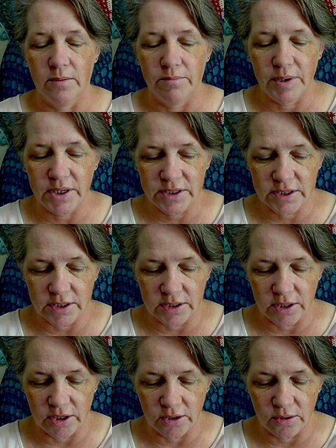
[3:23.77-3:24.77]
person
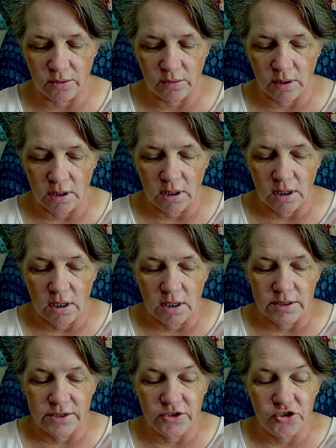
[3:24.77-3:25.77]

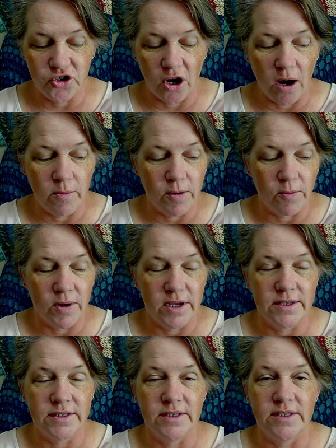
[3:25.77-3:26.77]
whose job it
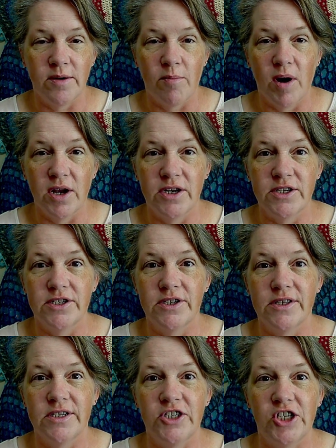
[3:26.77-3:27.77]
was to monitor
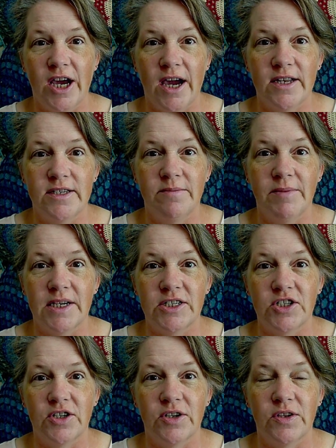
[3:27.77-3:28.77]
the chat to make
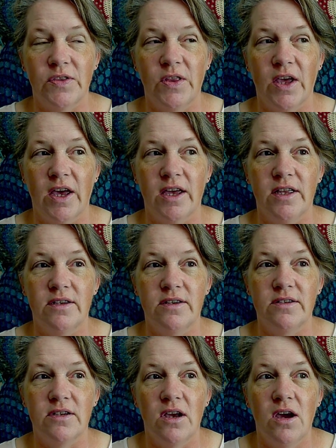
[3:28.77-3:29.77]
sure that